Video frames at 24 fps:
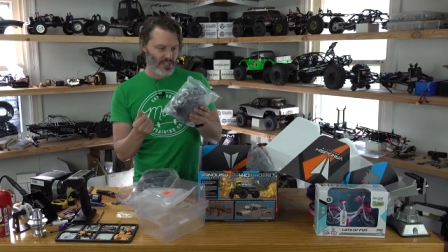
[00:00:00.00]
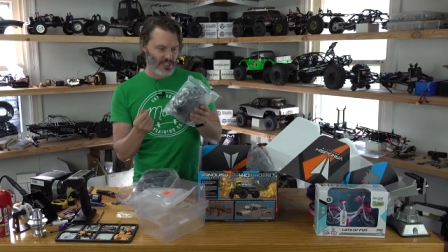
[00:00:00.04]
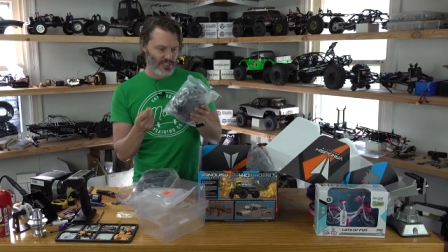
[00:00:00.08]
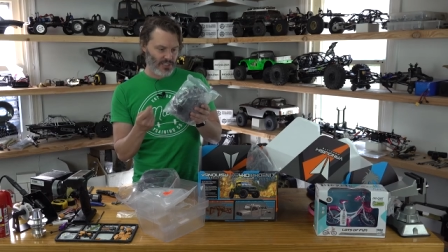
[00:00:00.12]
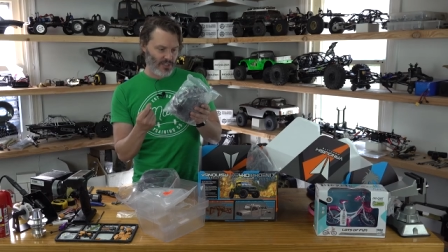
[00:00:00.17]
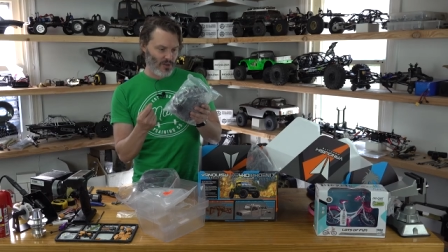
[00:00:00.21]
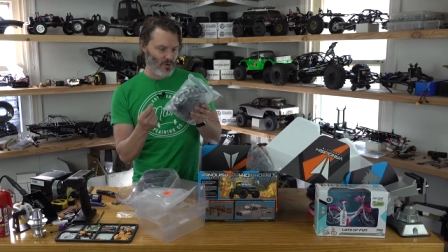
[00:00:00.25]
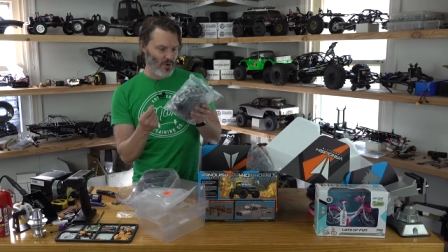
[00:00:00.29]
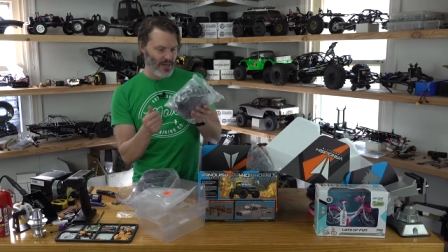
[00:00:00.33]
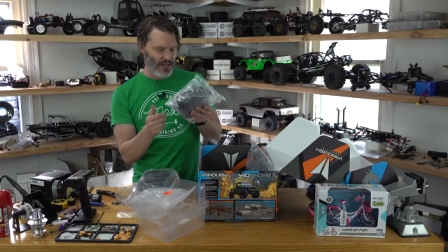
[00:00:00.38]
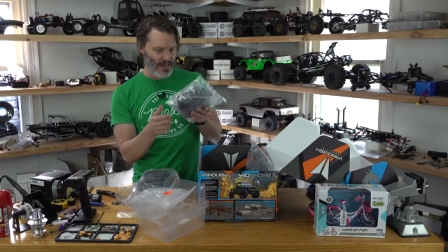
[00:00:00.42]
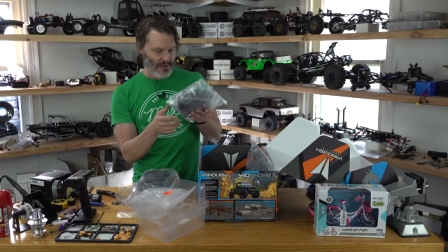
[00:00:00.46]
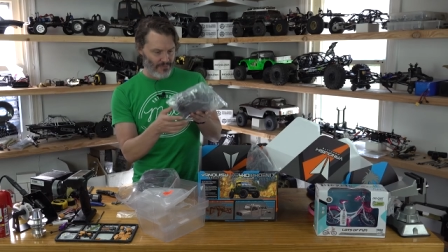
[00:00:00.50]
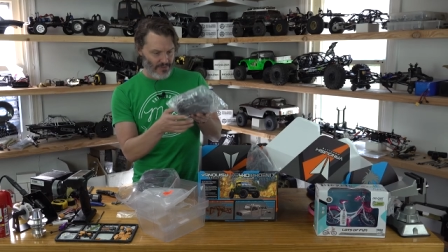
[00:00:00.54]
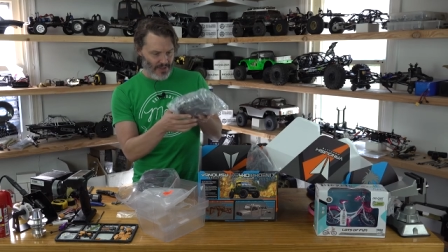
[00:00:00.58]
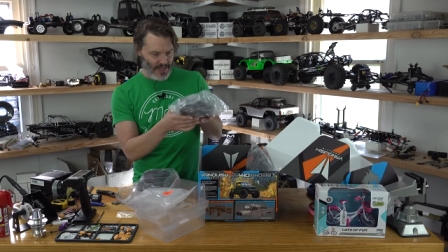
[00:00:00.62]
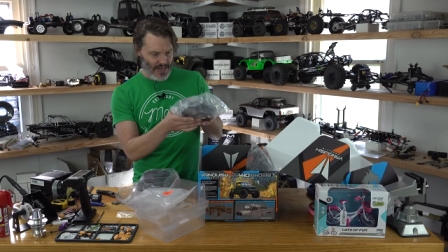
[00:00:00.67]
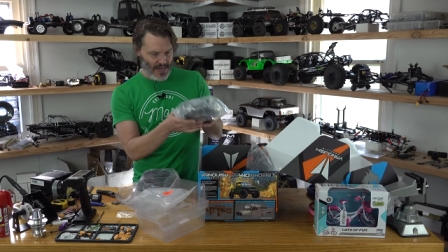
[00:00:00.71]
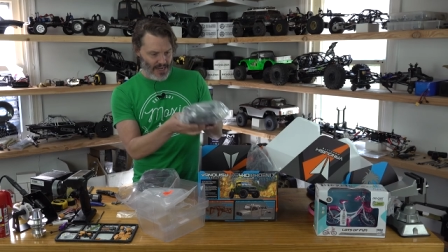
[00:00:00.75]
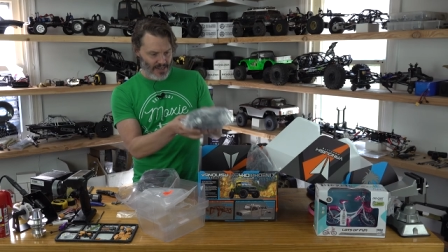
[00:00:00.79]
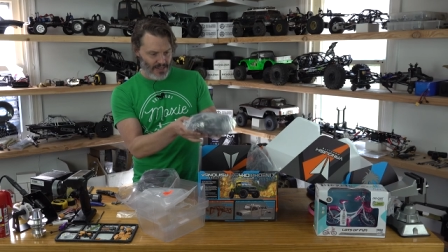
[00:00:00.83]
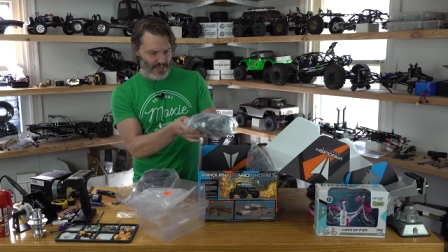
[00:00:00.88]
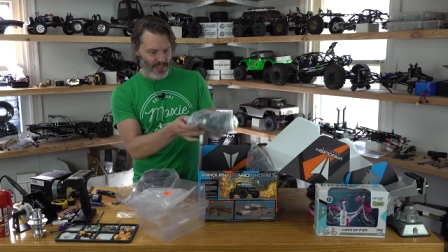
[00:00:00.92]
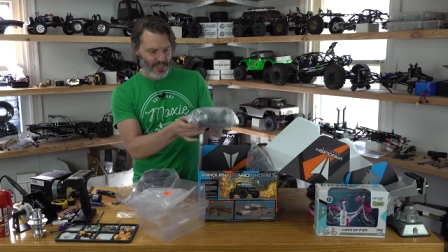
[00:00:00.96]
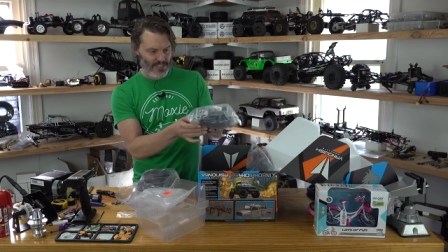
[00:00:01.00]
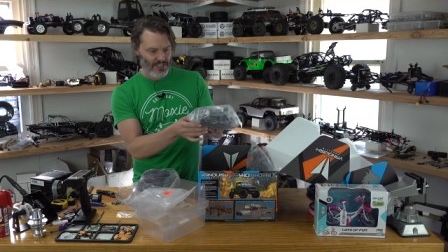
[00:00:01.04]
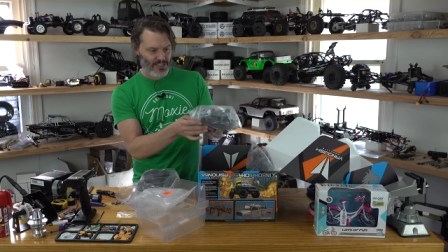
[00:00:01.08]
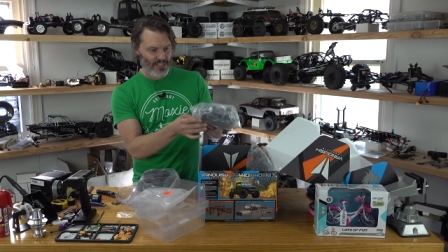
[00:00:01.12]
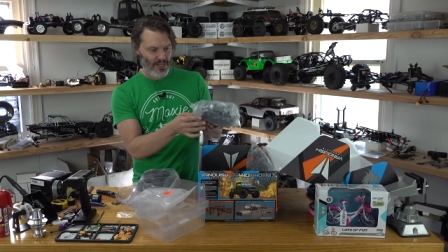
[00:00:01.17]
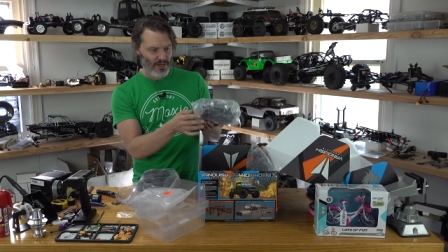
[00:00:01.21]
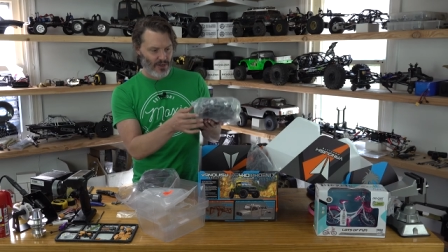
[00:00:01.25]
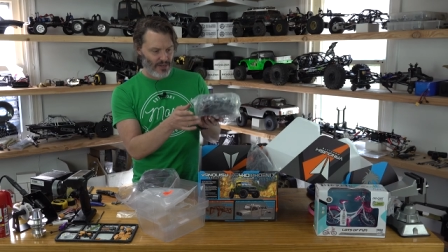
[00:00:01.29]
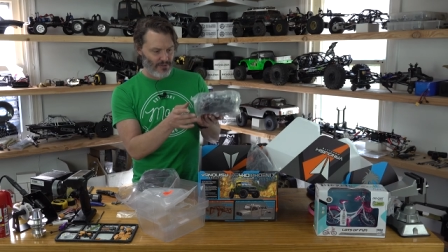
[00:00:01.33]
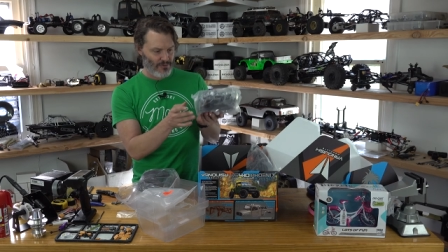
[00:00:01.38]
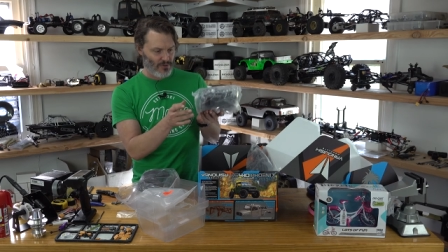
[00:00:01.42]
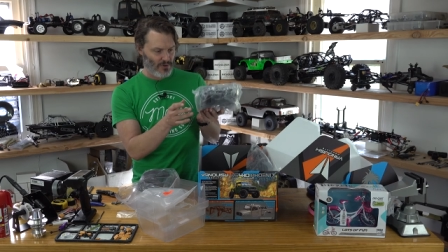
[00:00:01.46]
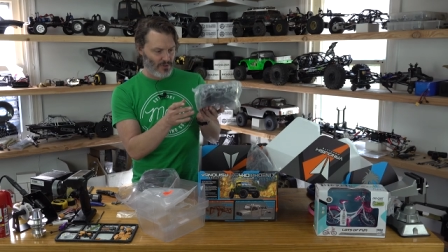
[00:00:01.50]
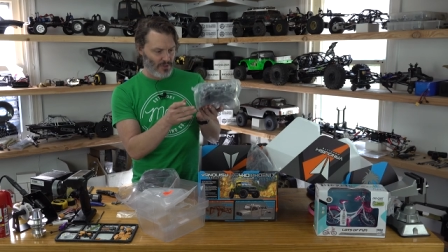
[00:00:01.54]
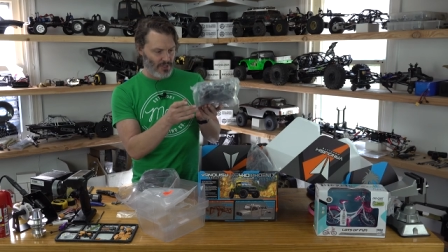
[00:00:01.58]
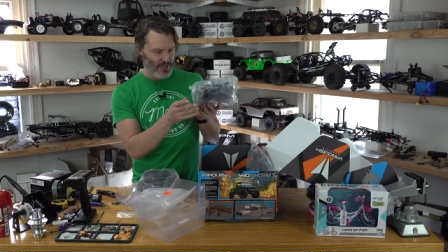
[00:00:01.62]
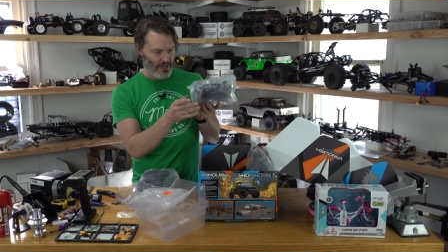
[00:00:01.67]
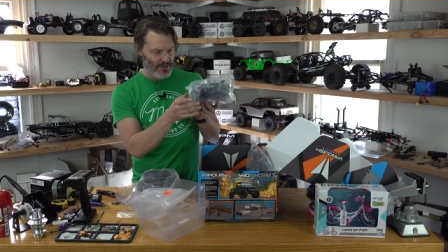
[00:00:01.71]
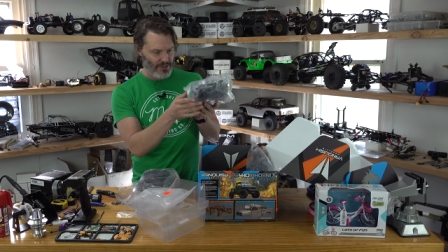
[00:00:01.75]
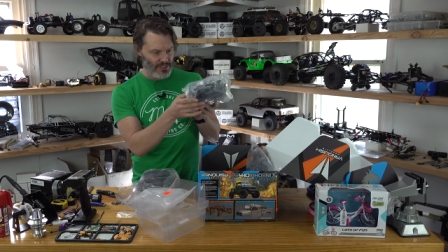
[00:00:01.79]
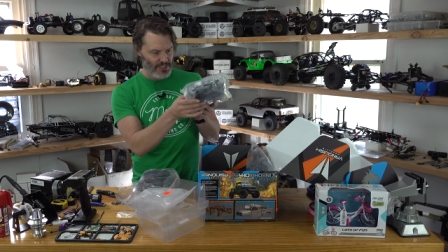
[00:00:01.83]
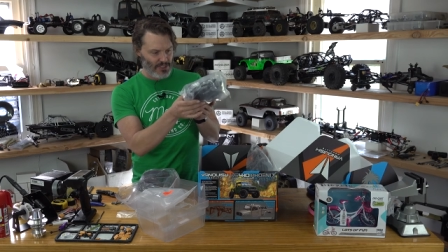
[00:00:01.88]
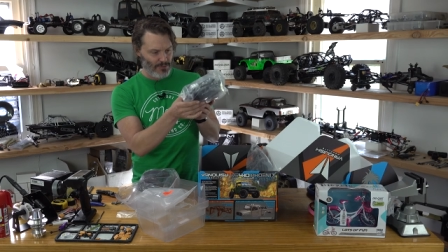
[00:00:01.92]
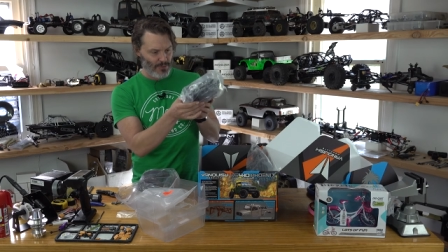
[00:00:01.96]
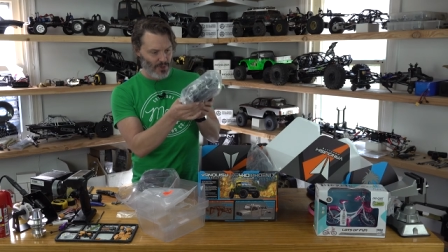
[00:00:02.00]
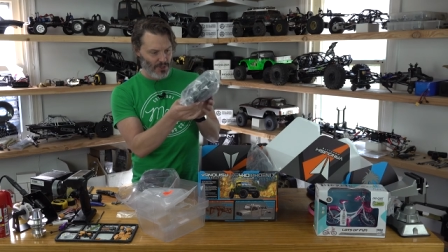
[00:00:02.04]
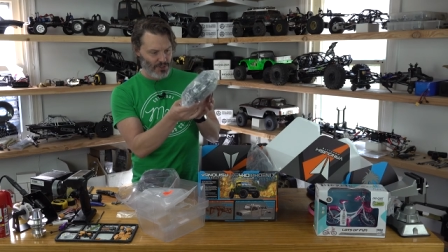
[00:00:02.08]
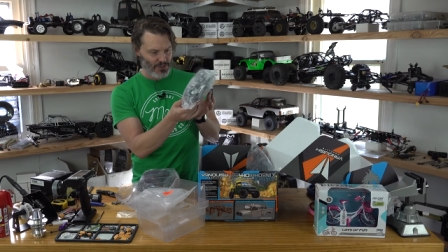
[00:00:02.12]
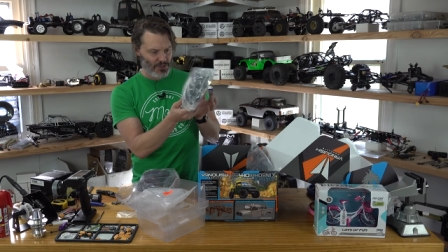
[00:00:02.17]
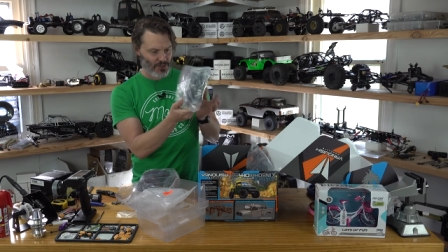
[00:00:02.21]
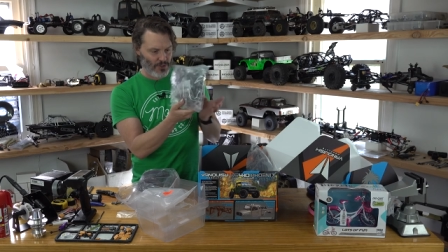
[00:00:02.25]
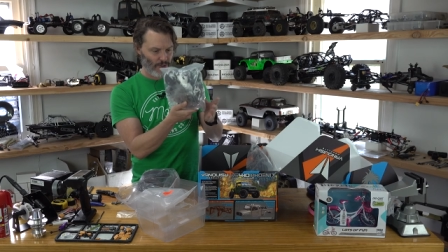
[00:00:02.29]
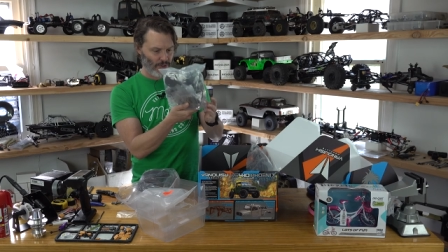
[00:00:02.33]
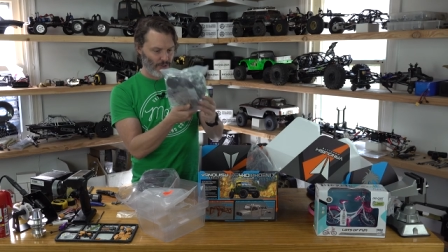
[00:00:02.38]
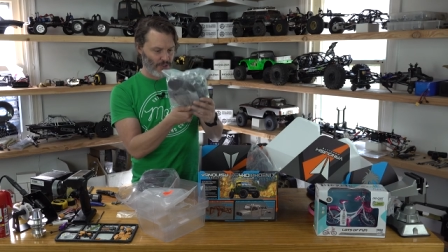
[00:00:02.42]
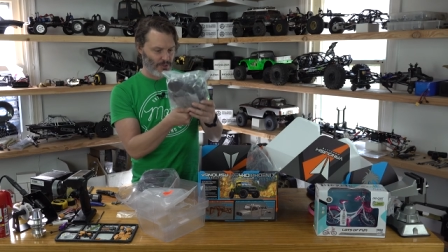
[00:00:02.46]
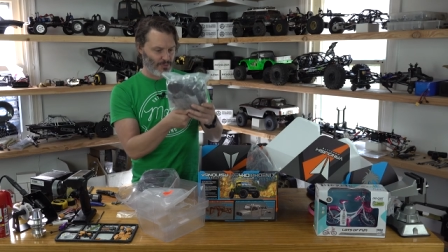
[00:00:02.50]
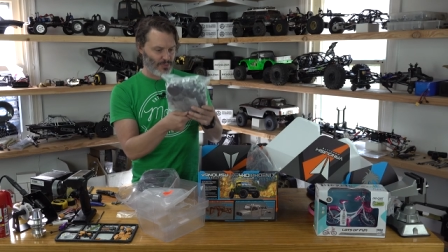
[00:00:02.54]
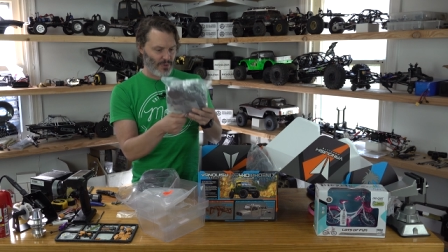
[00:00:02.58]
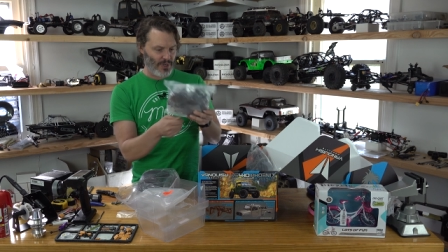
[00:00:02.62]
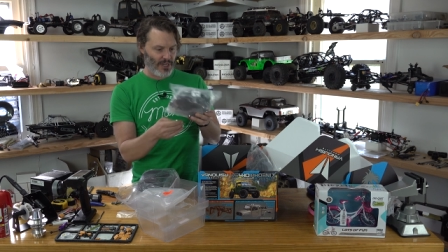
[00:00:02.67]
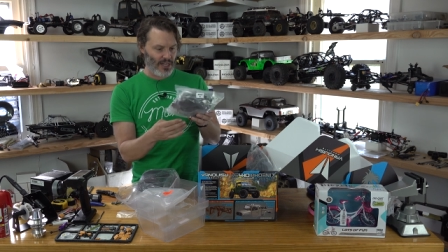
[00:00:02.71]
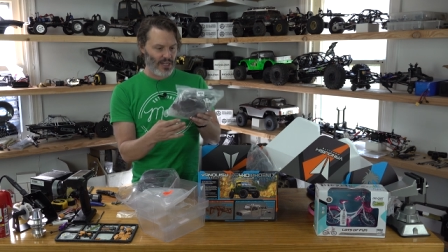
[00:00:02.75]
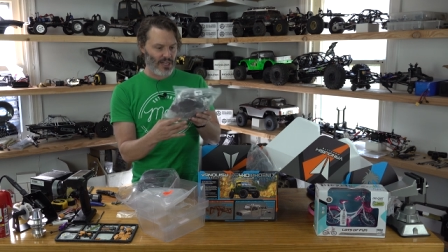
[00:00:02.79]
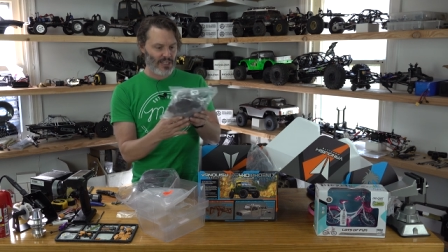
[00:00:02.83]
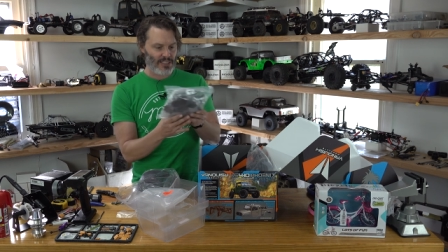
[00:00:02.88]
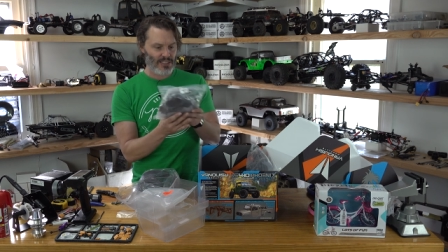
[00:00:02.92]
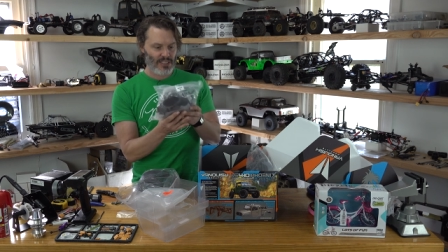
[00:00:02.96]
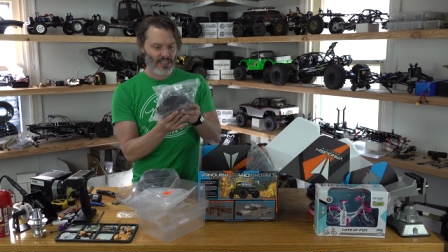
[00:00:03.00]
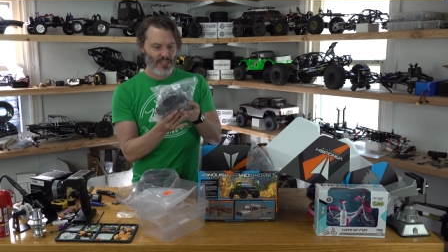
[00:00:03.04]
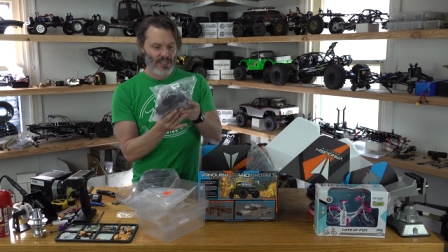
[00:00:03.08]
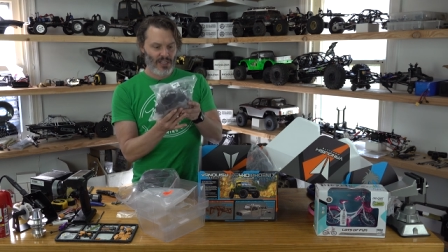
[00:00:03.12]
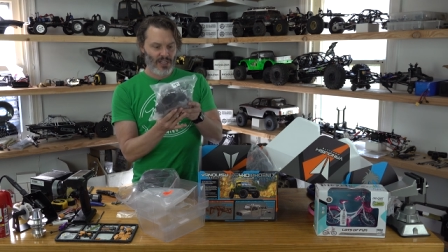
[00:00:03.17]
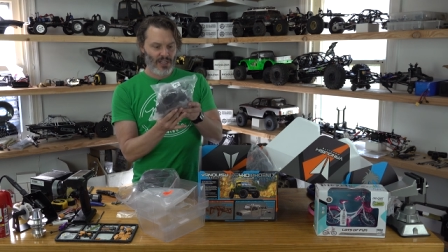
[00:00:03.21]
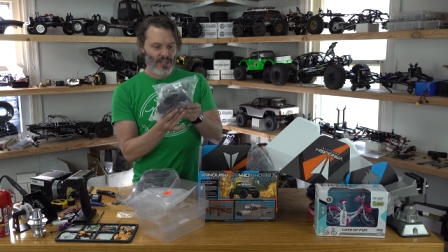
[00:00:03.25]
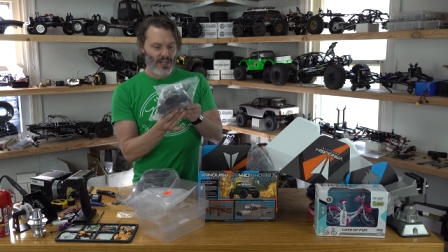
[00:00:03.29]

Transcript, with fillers: She doesn't quite have the hand dexterity for a lot of these small screws, but